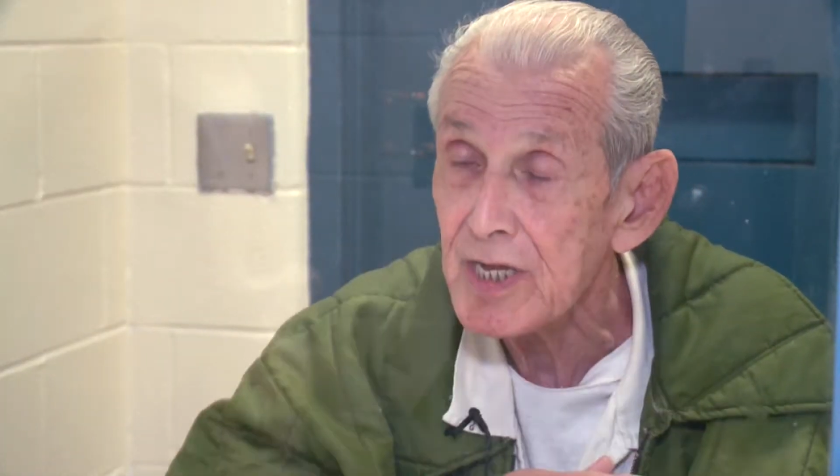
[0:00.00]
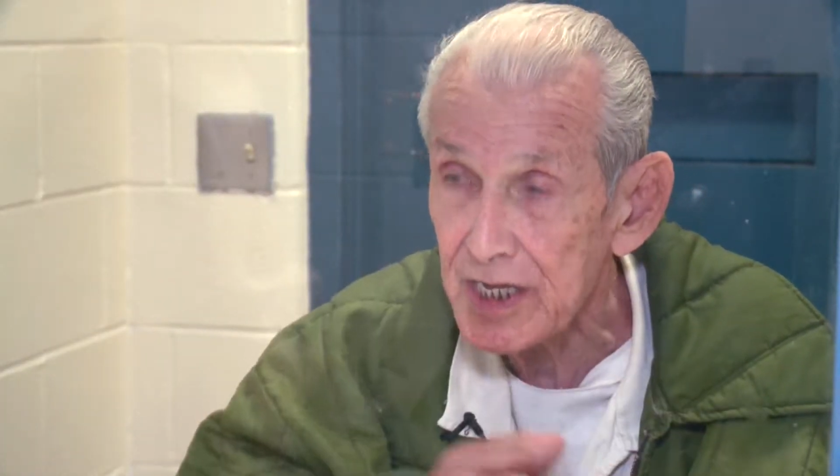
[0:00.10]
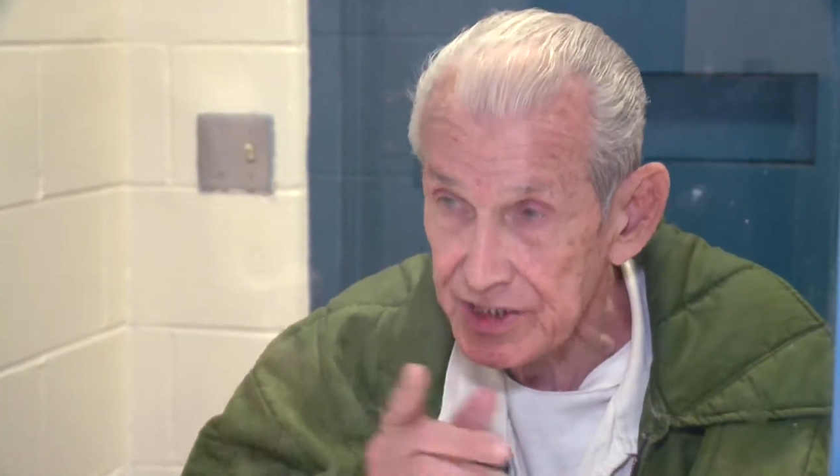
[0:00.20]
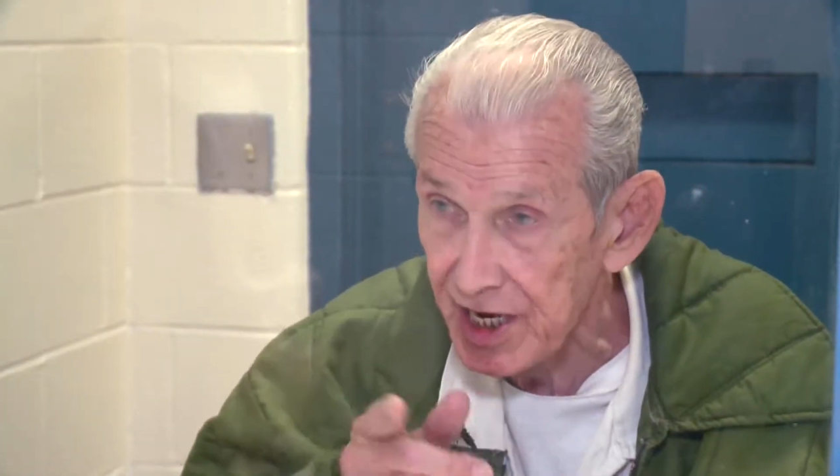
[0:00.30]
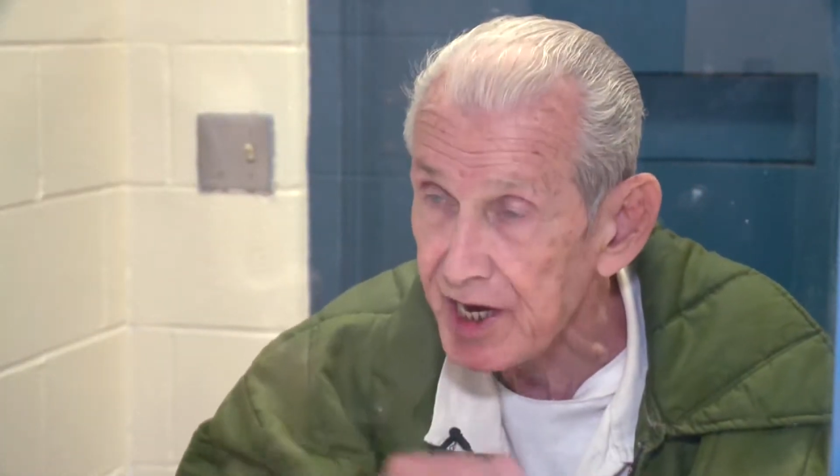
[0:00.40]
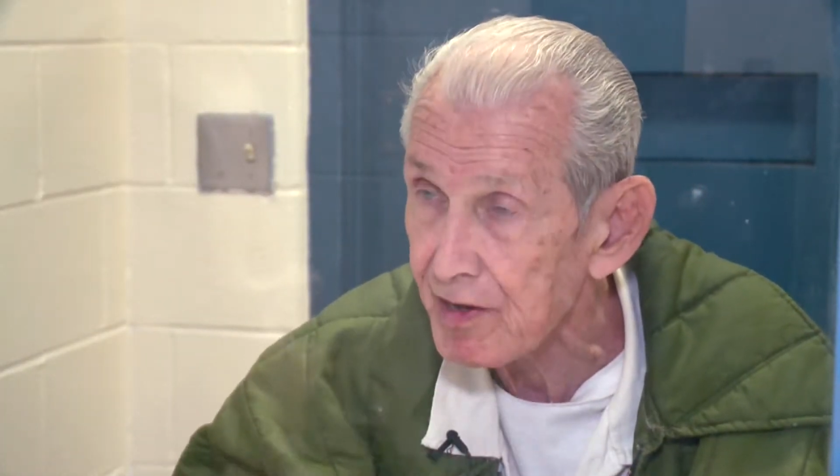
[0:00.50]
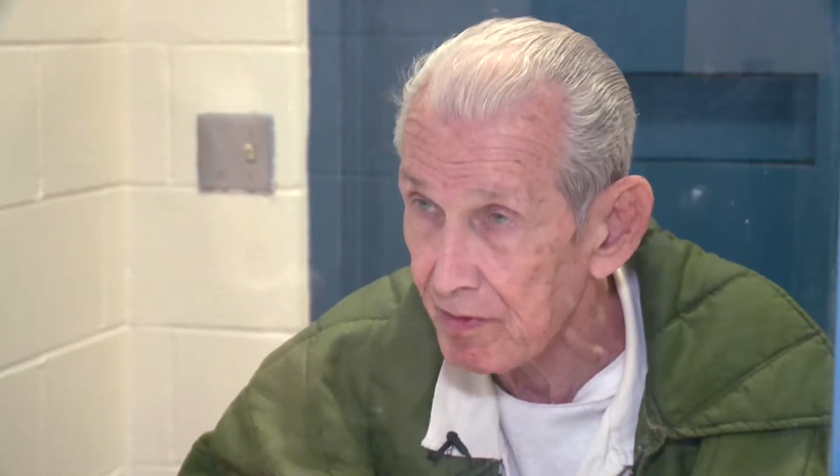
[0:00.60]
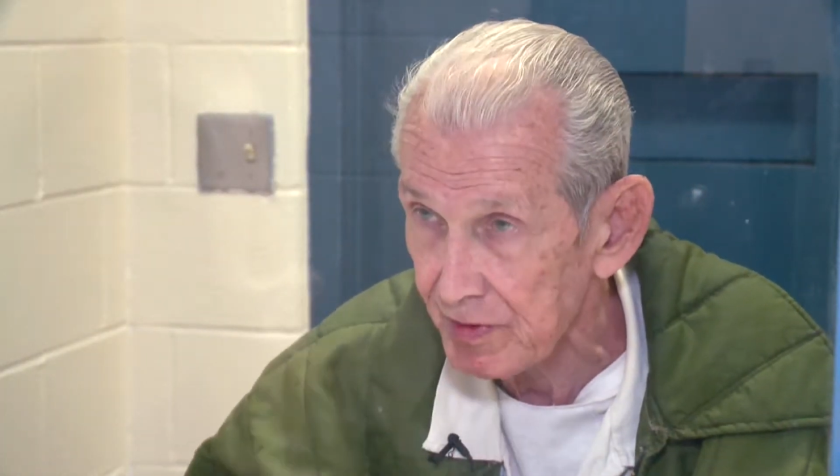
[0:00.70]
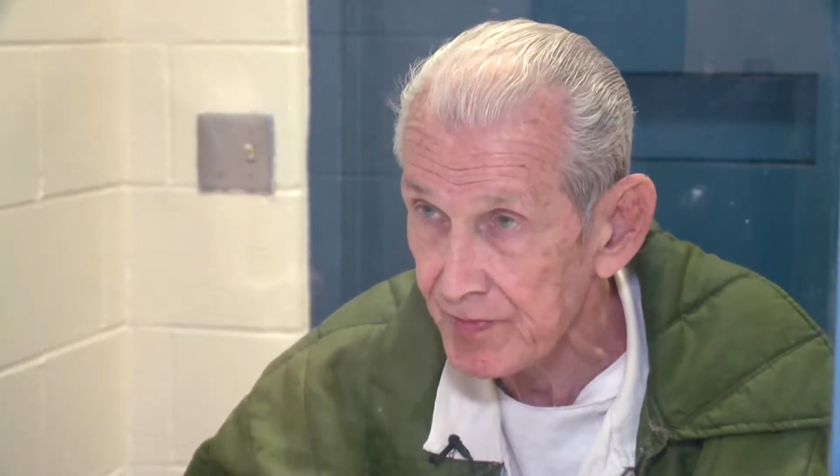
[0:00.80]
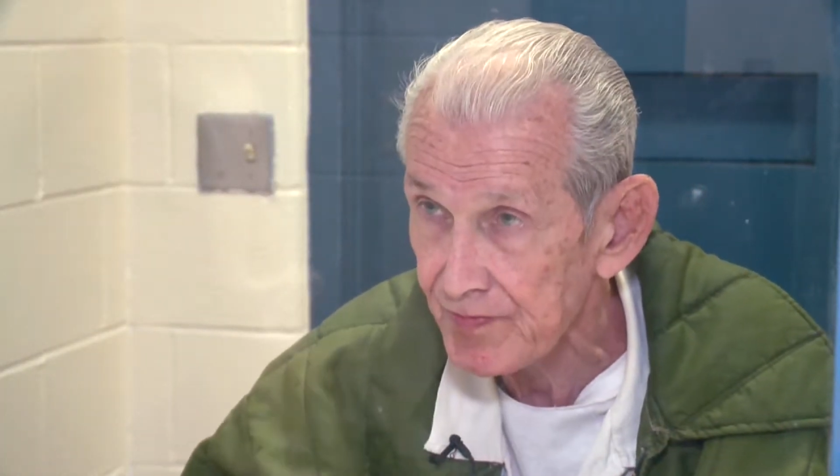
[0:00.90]
it's hell.
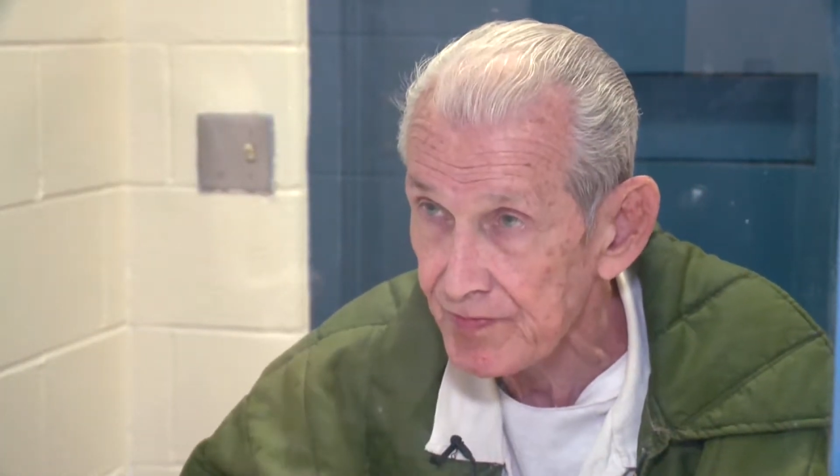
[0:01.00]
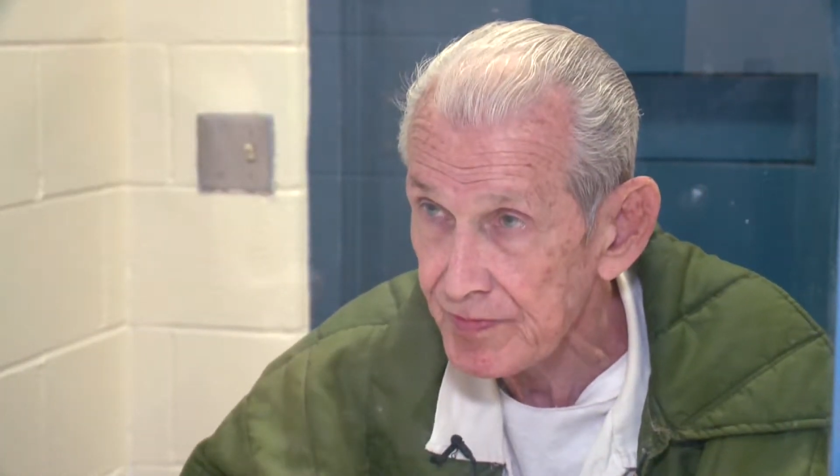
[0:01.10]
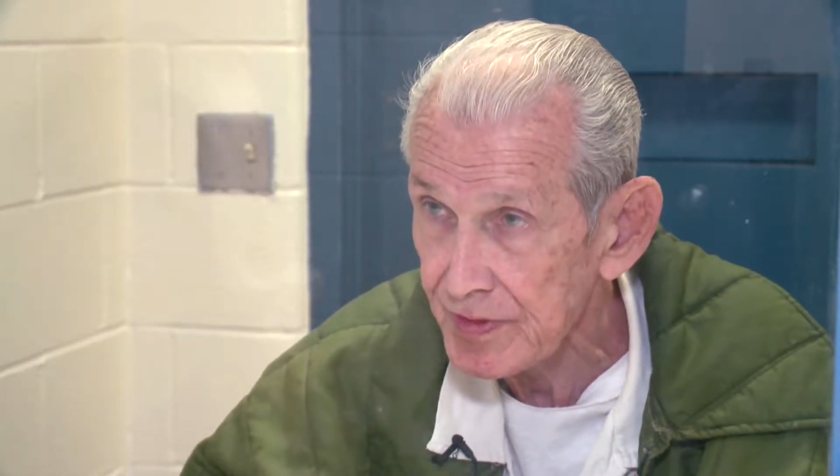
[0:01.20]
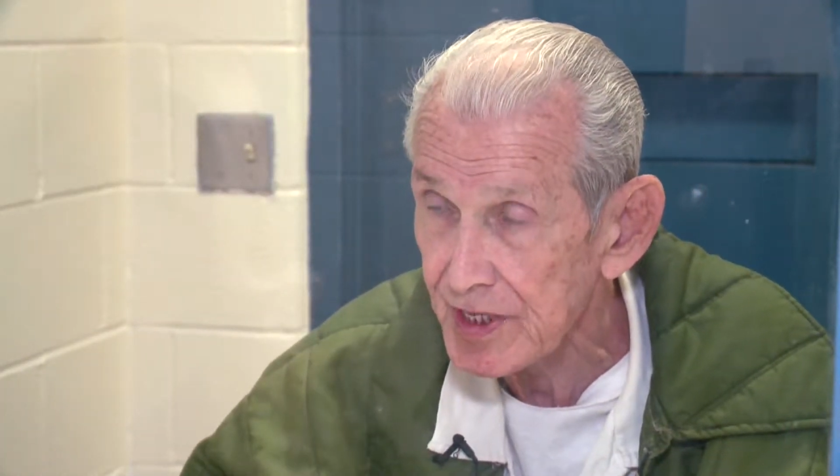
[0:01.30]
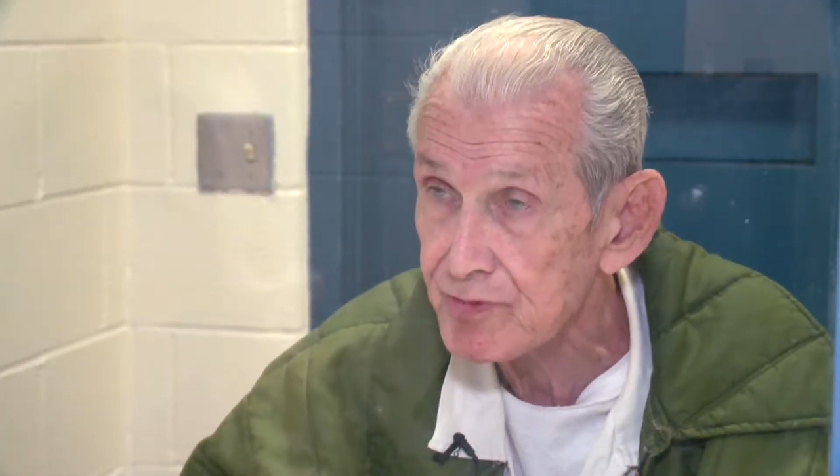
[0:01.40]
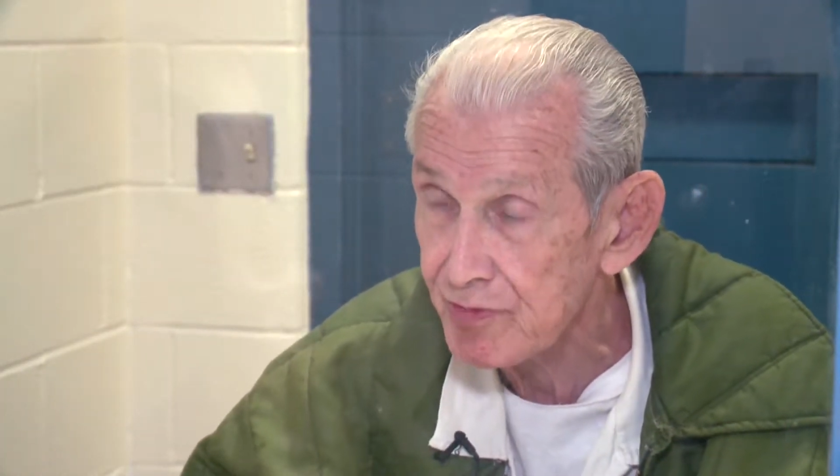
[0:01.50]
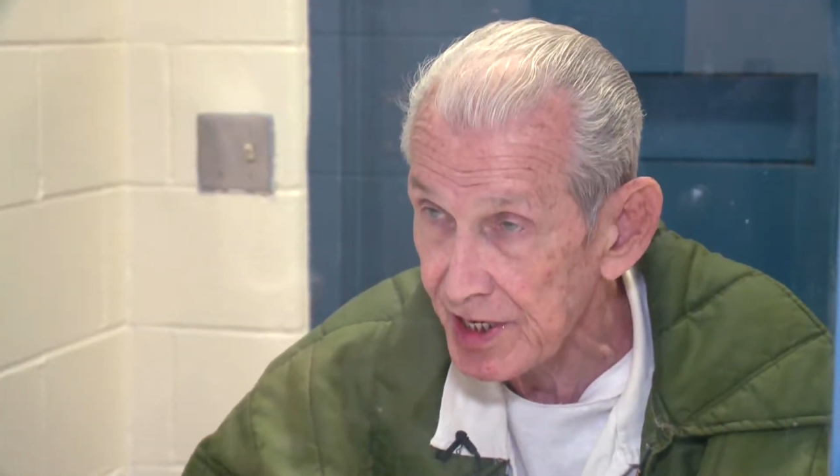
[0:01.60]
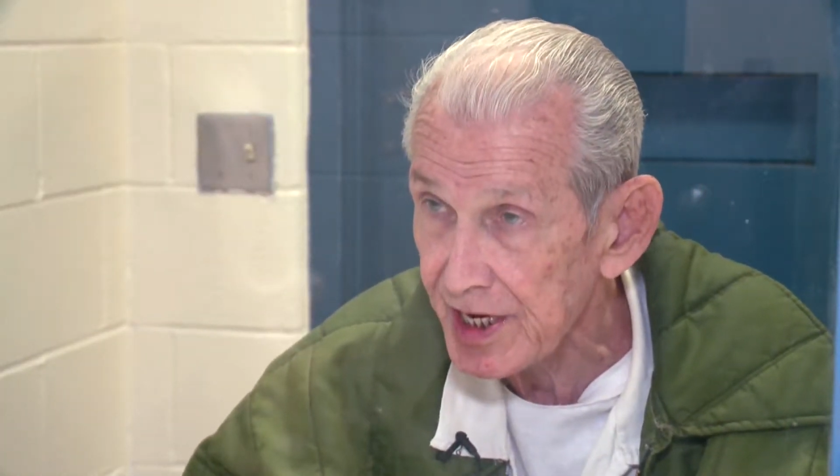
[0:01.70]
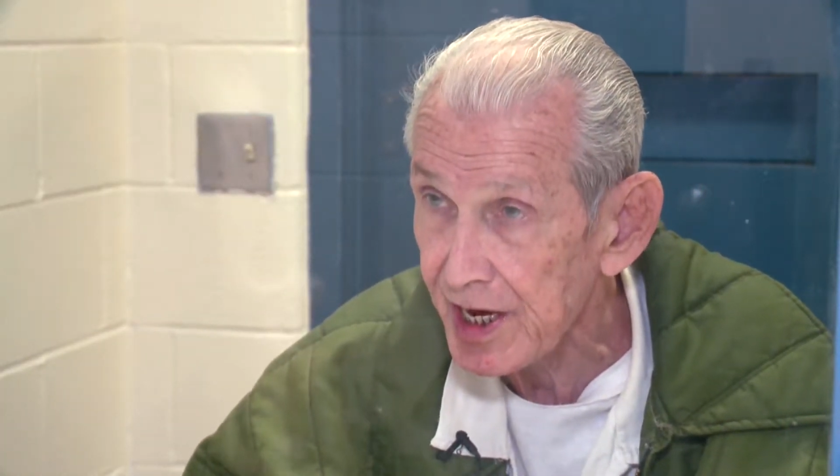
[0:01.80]
It's really